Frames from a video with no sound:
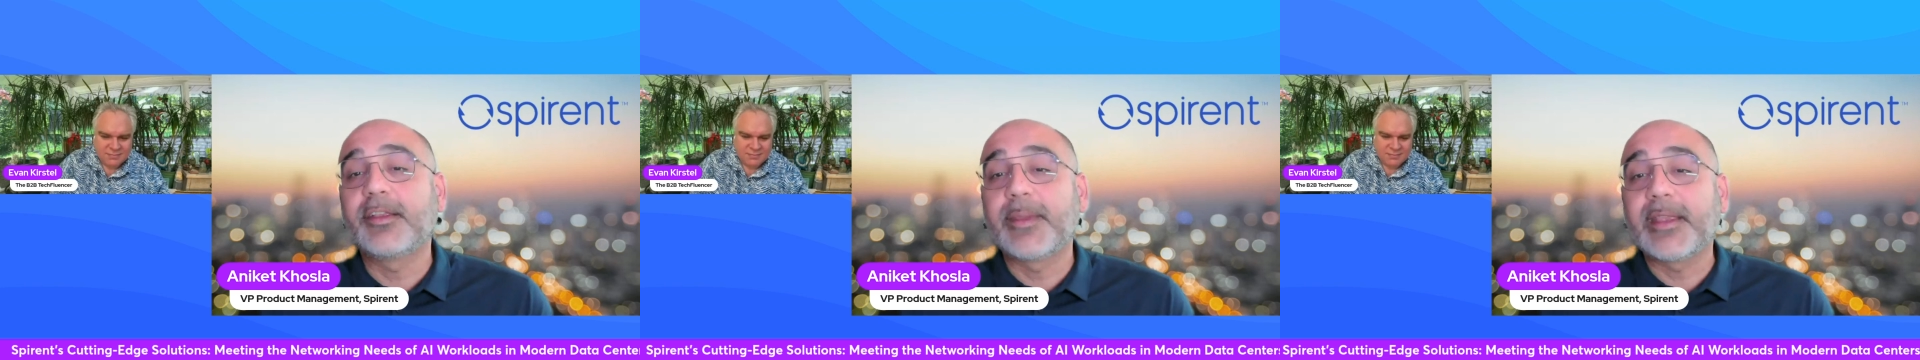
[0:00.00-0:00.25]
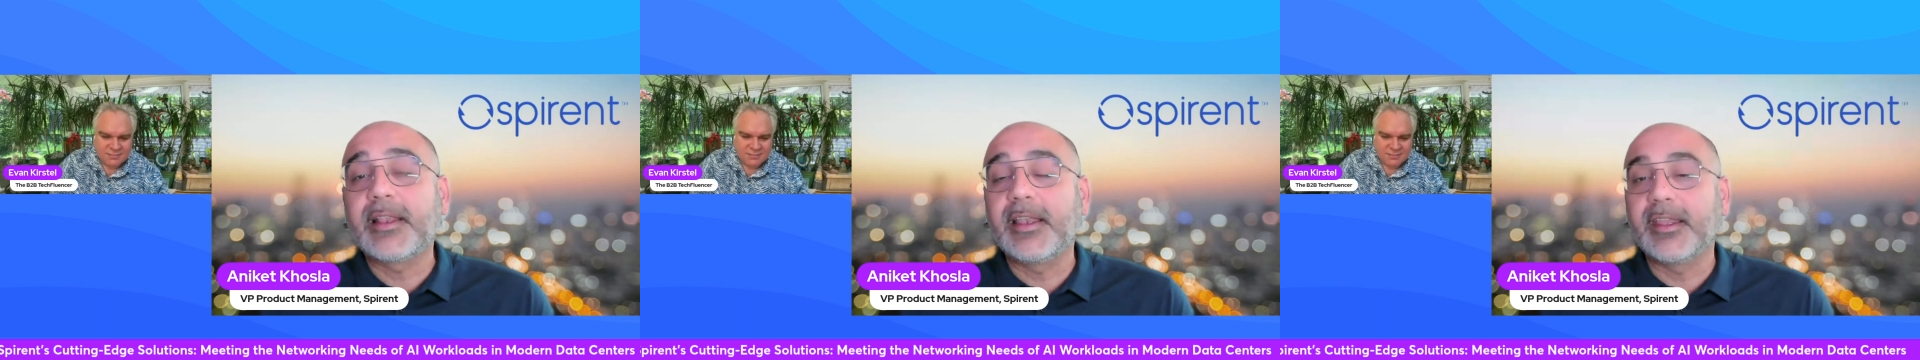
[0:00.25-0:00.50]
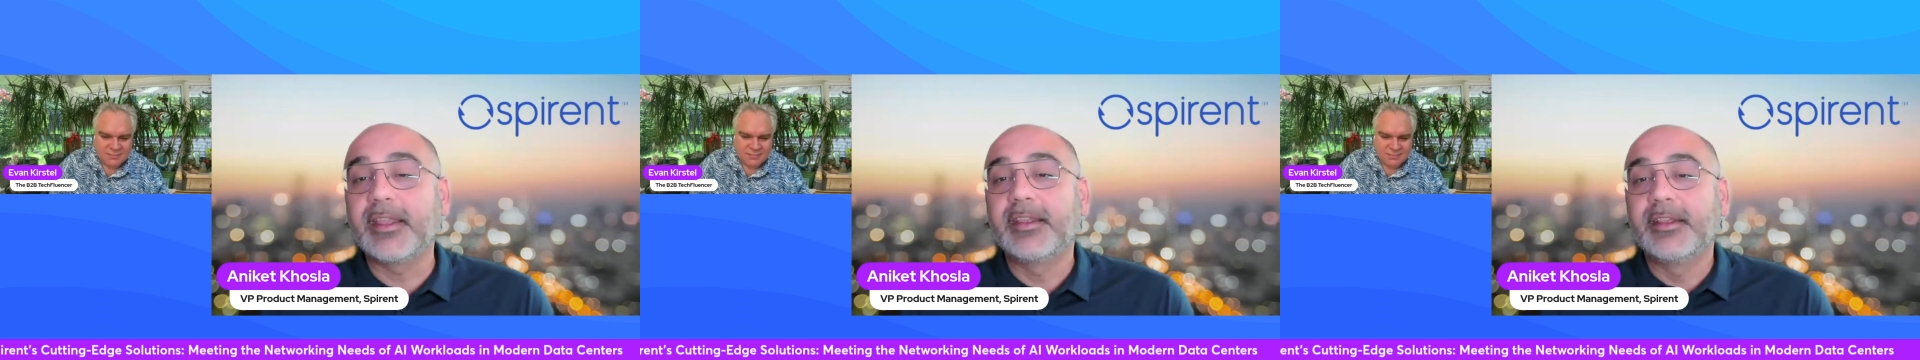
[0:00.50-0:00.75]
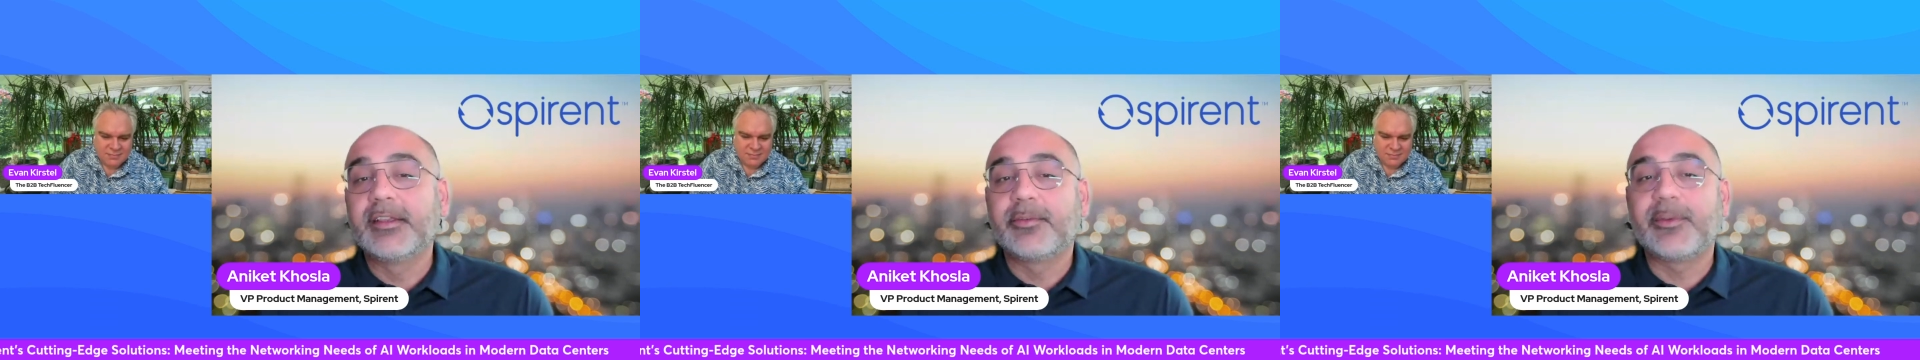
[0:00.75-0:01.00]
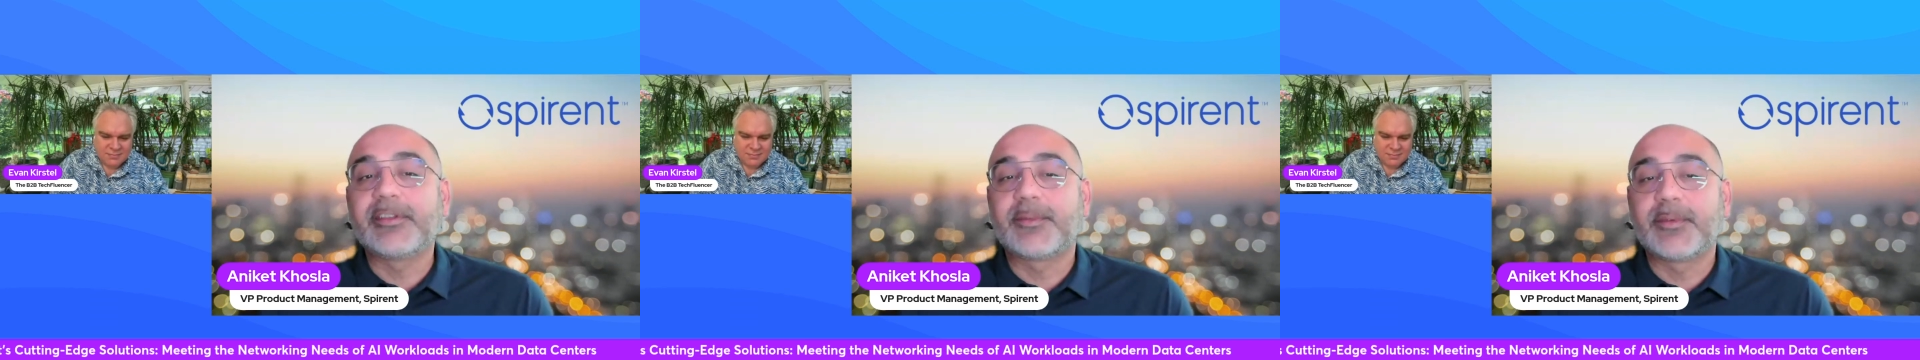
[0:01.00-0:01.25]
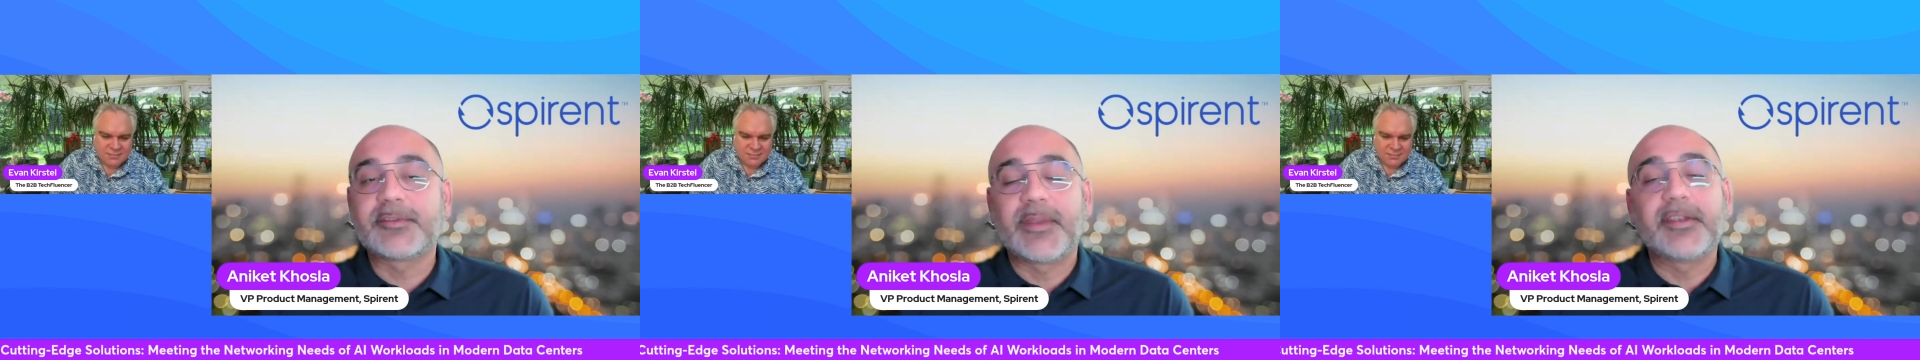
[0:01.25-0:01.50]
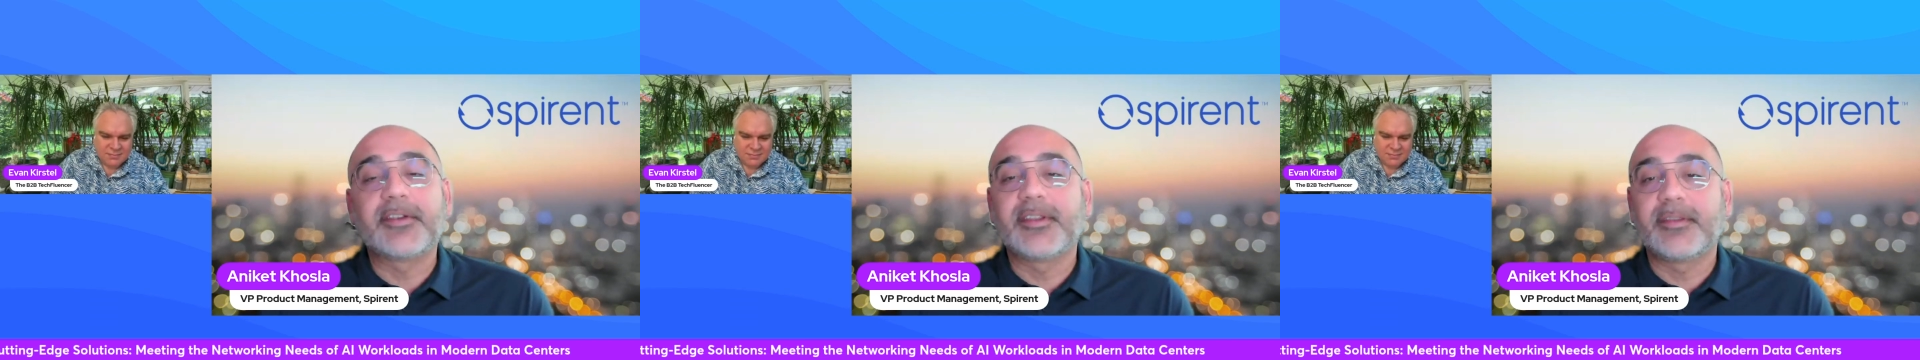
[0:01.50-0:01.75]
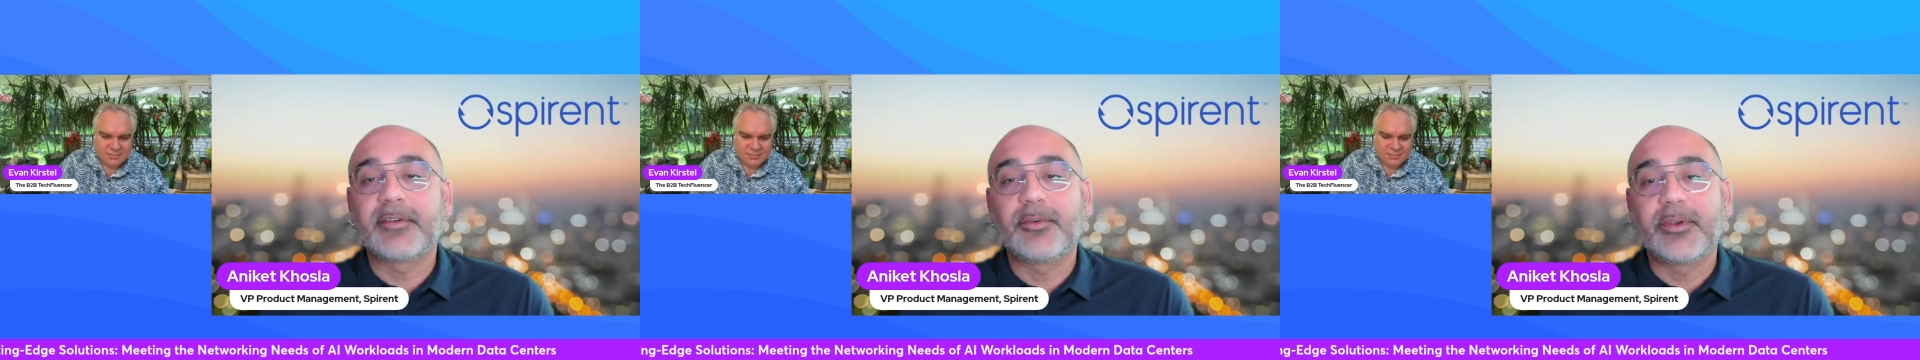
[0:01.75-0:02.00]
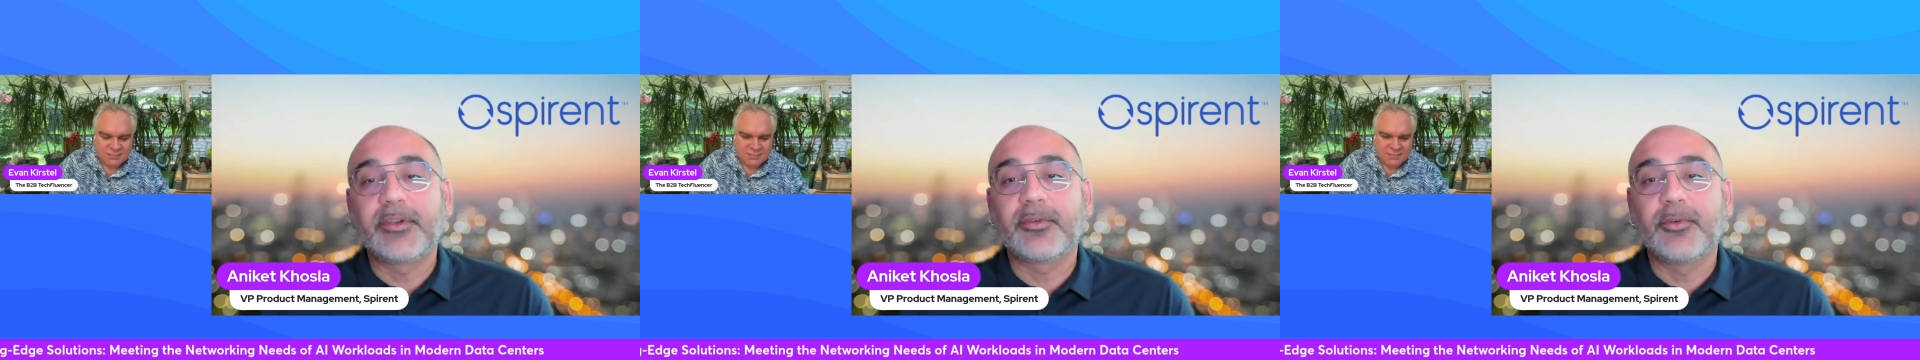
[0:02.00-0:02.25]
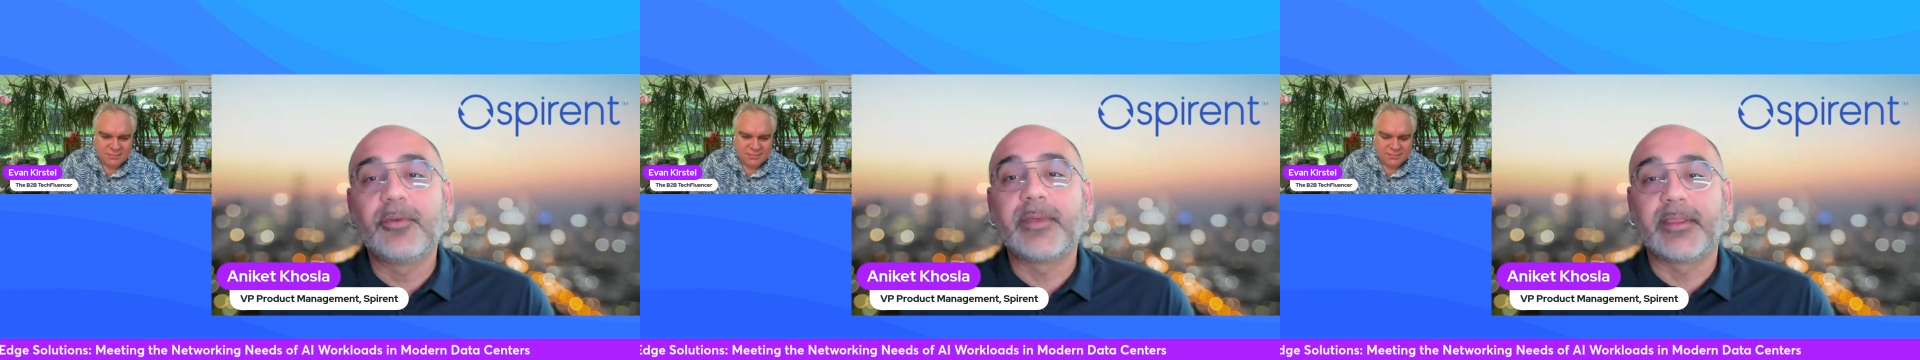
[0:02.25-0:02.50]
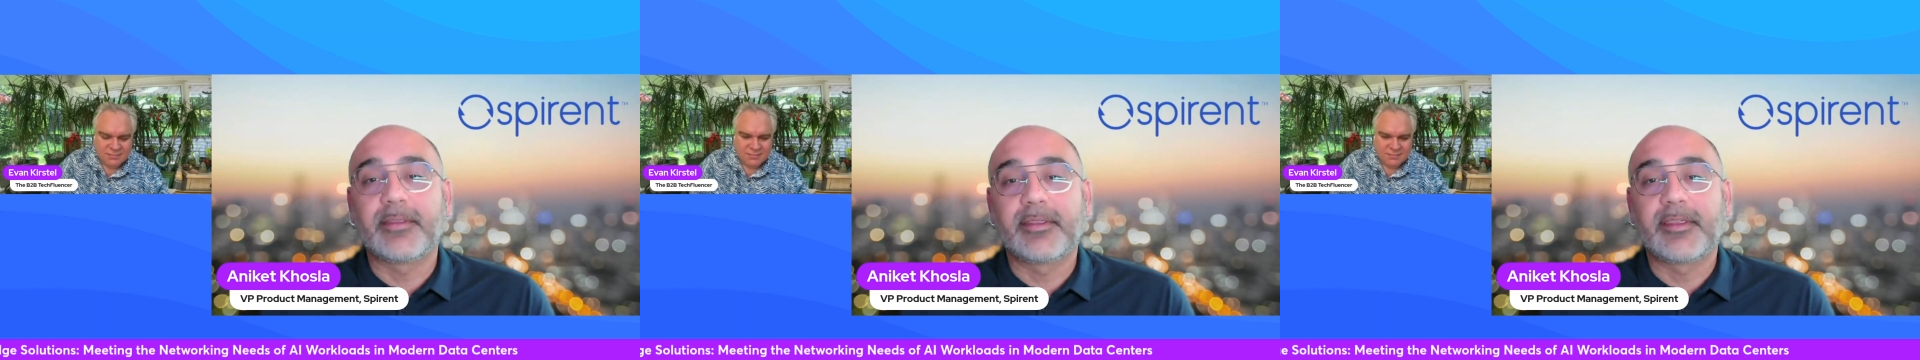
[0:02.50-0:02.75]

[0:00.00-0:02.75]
Speaker 1: quickly which vendor they were going to go with.